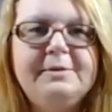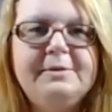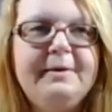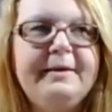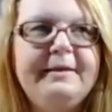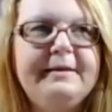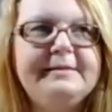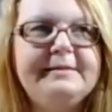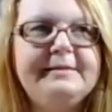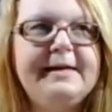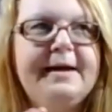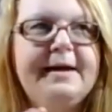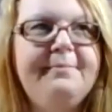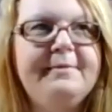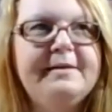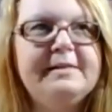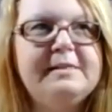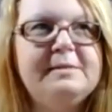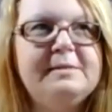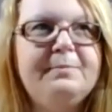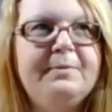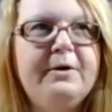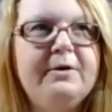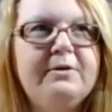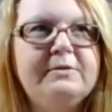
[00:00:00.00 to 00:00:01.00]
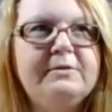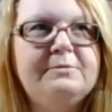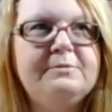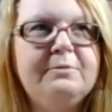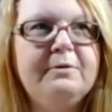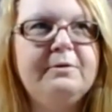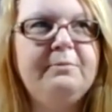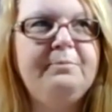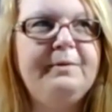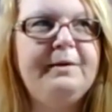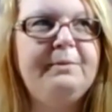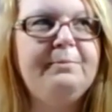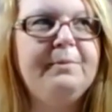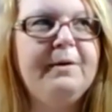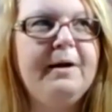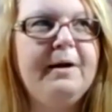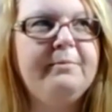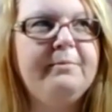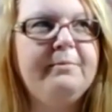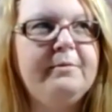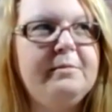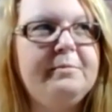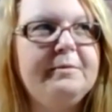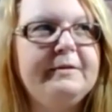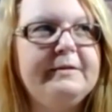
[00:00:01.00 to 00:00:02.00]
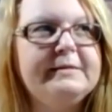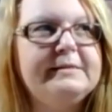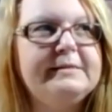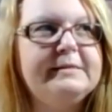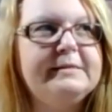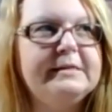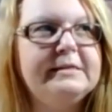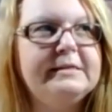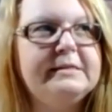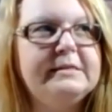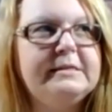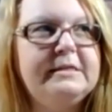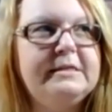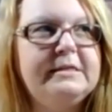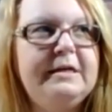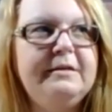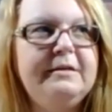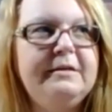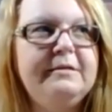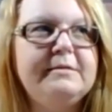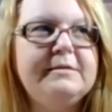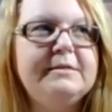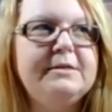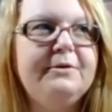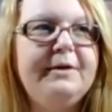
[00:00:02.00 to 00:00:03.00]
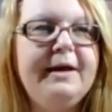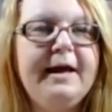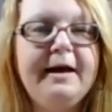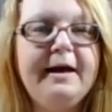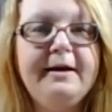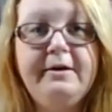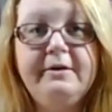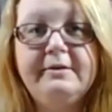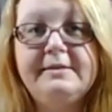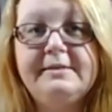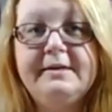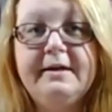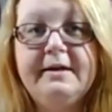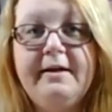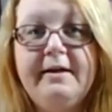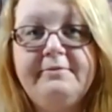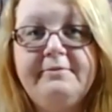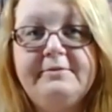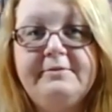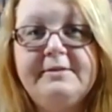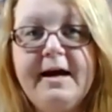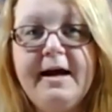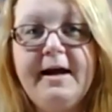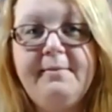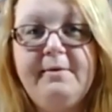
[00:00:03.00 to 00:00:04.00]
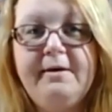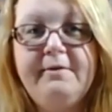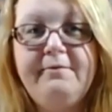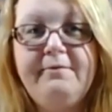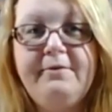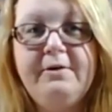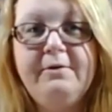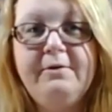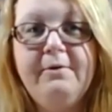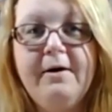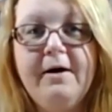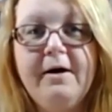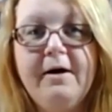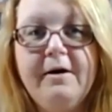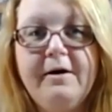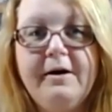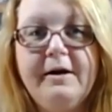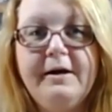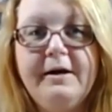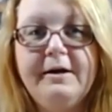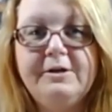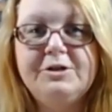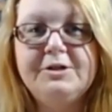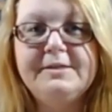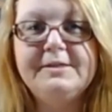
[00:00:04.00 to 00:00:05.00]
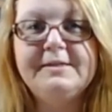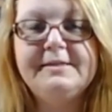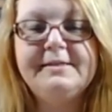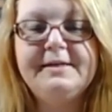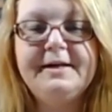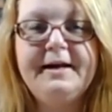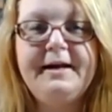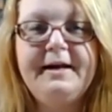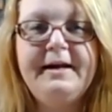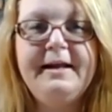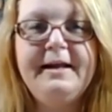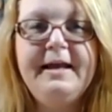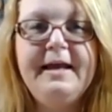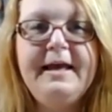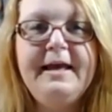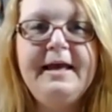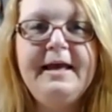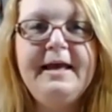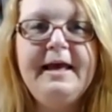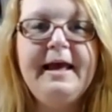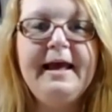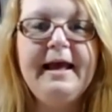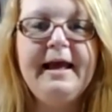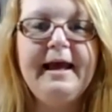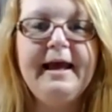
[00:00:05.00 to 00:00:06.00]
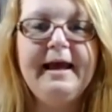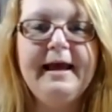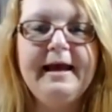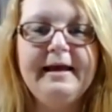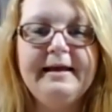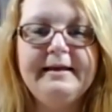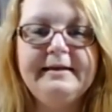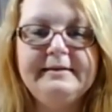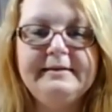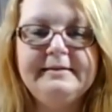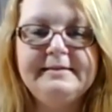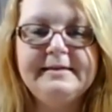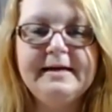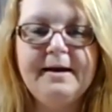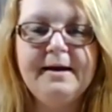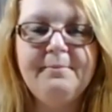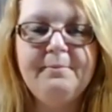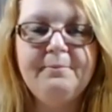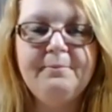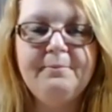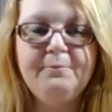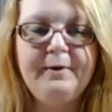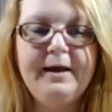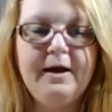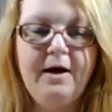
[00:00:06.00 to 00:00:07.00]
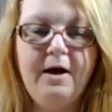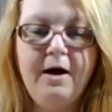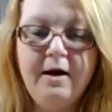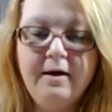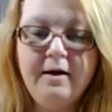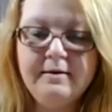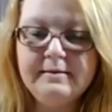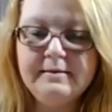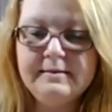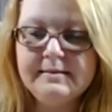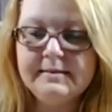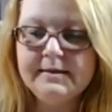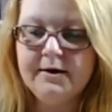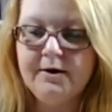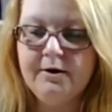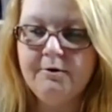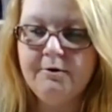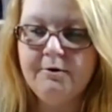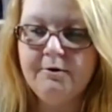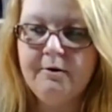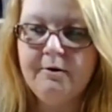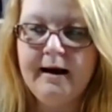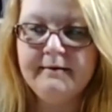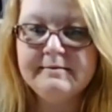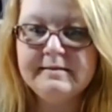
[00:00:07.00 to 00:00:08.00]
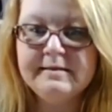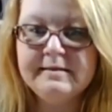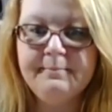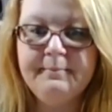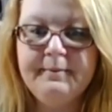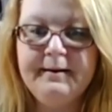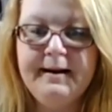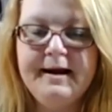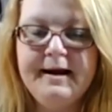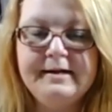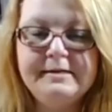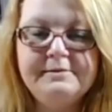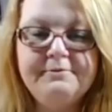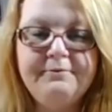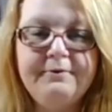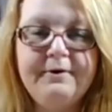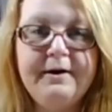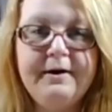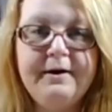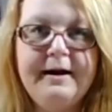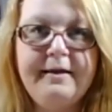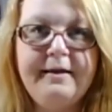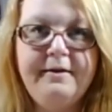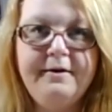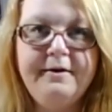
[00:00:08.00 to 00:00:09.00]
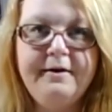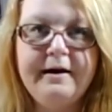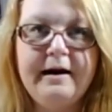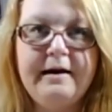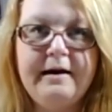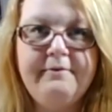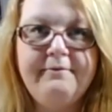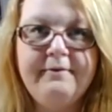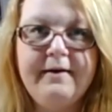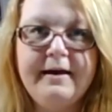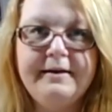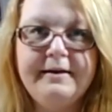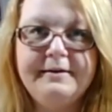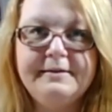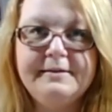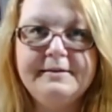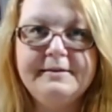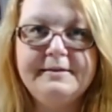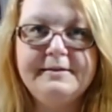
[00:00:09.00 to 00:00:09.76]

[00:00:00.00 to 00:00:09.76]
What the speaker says: so by the time this post will be probably about the 16th. So yeah, you'll still have time if you are interested. And we also have some plans for another event.